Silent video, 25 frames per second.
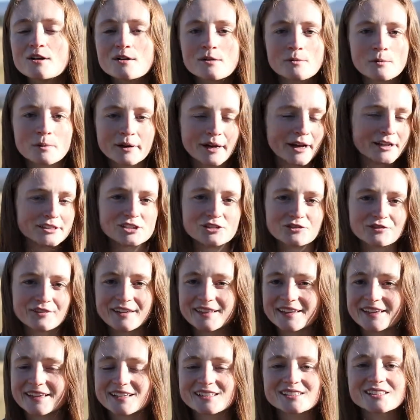what got you
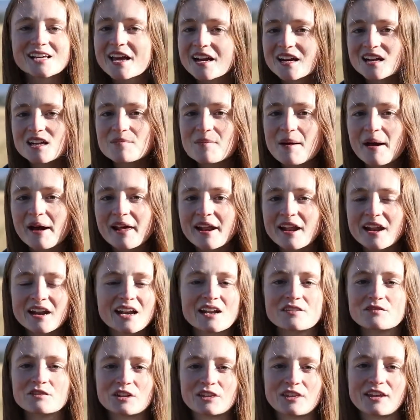really excited about it, and
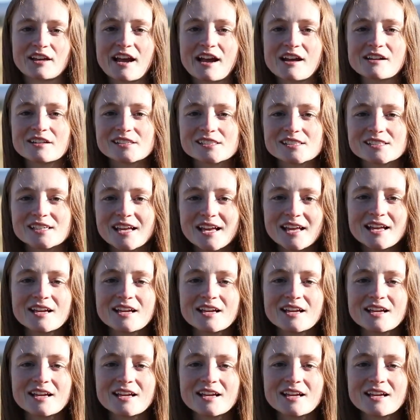everything else.